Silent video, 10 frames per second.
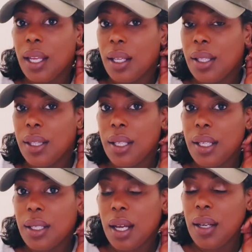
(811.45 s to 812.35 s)
in
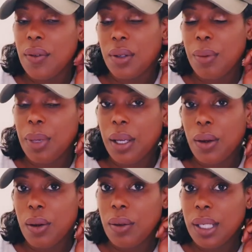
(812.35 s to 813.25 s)
this kind of topic,
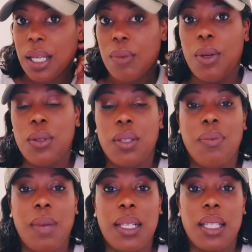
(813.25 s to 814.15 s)
or in most of
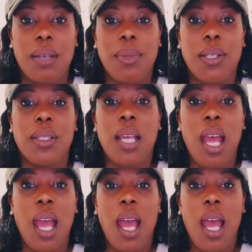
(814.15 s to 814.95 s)
my segments.